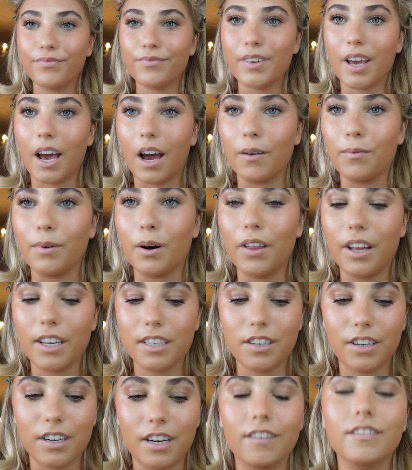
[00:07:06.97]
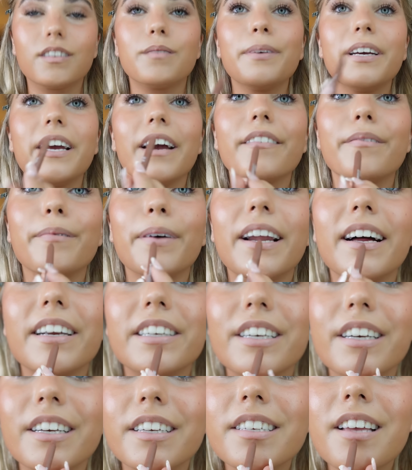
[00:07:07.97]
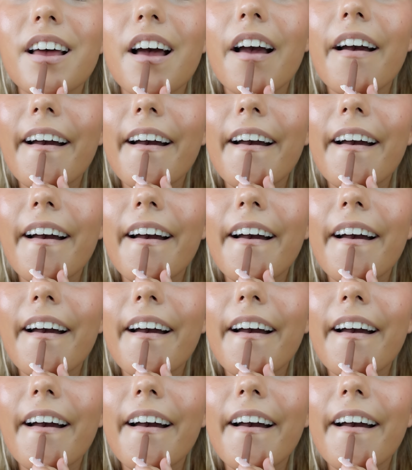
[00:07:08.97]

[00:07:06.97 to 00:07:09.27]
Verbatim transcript: Okay, well that's gonna have to be it for my lashes.